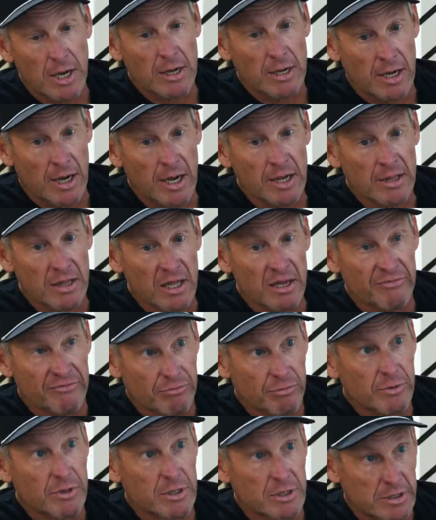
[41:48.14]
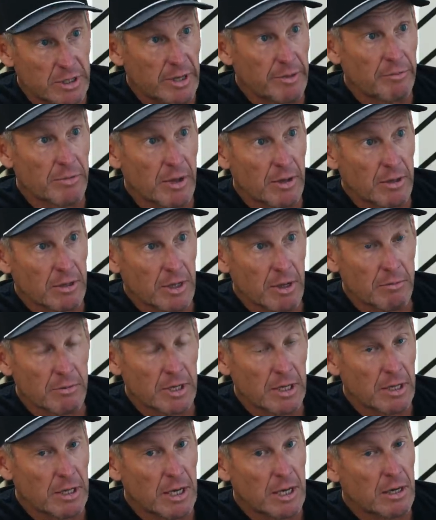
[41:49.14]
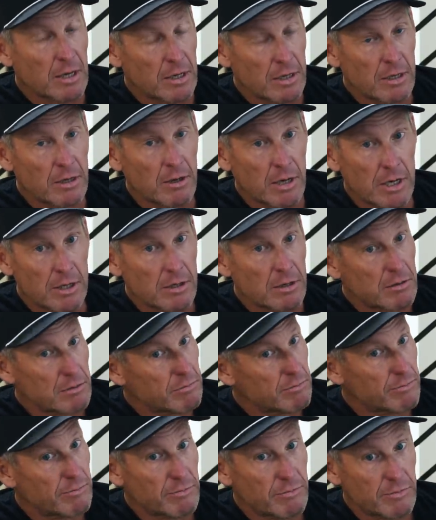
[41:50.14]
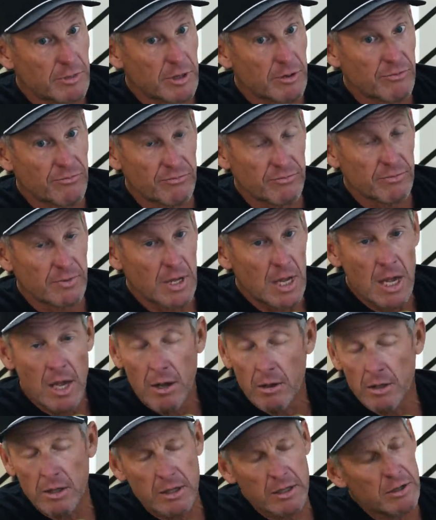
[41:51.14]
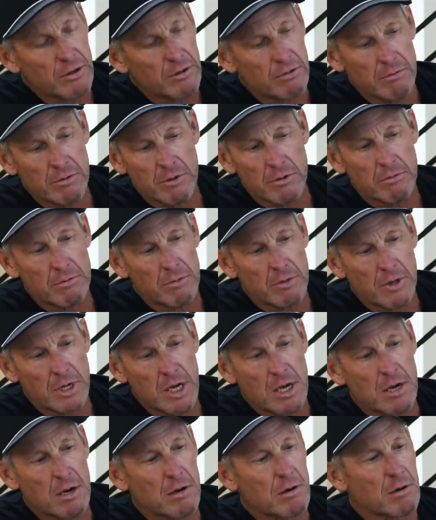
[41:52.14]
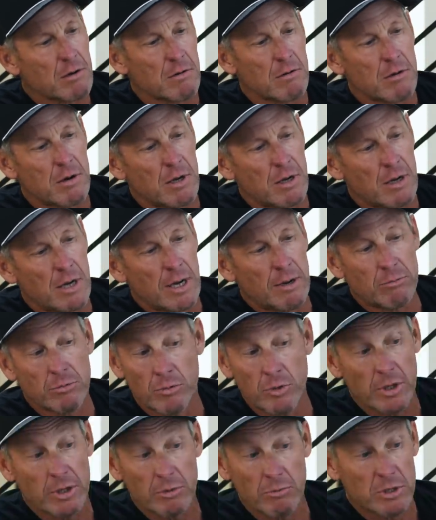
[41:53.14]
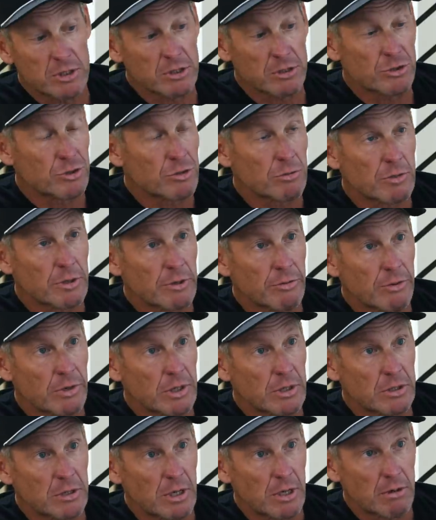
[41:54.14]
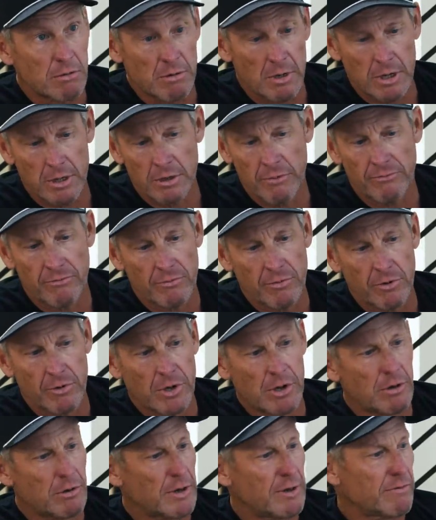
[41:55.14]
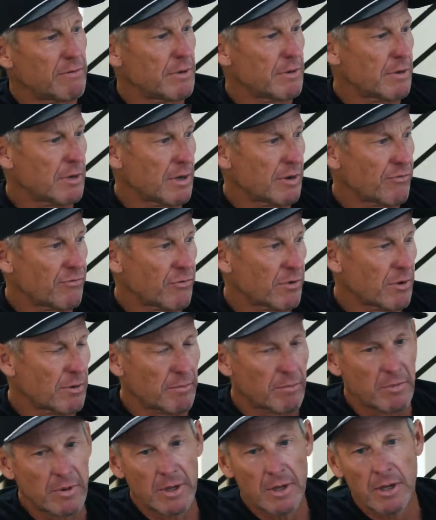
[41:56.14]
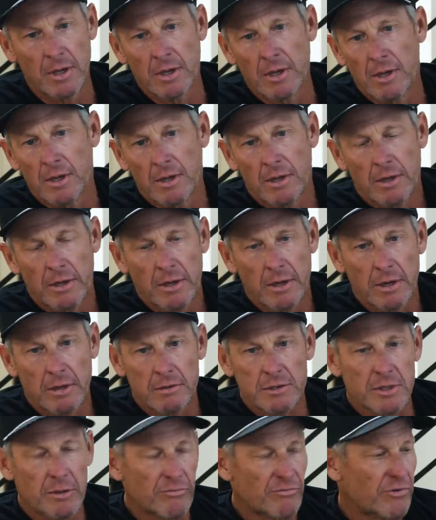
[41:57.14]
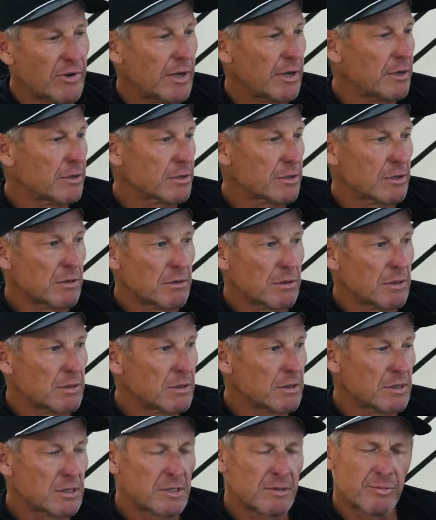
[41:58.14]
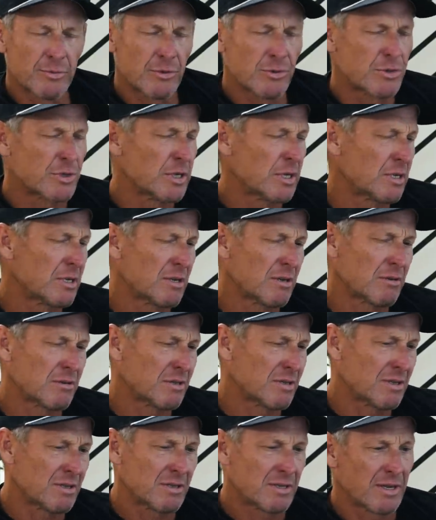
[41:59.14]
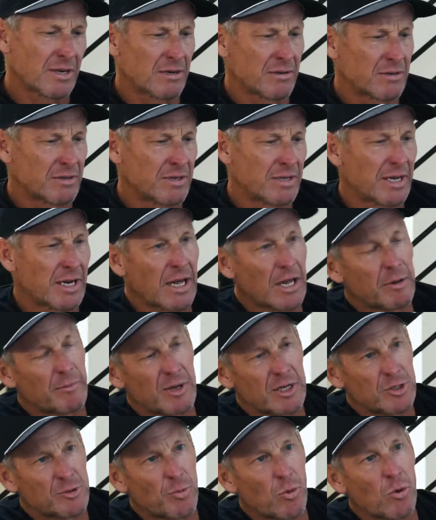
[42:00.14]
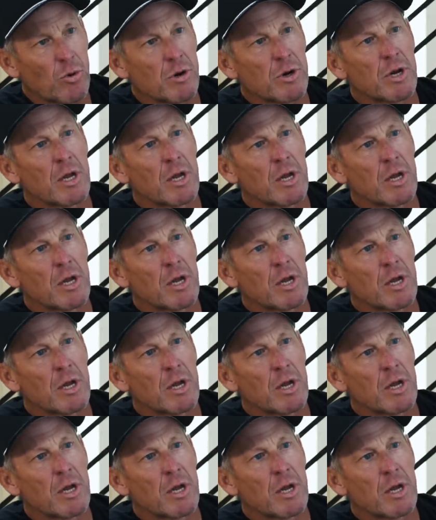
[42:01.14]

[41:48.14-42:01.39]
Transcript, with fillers: I, I left with the same thing. I mean, yeah. I got you know I know there you, you you hear I really wasn't sure what you were going to say. Right, you you hear everything from you know, some fighters going, "This is bullshit. Don't, don't, you know, get out of my sport."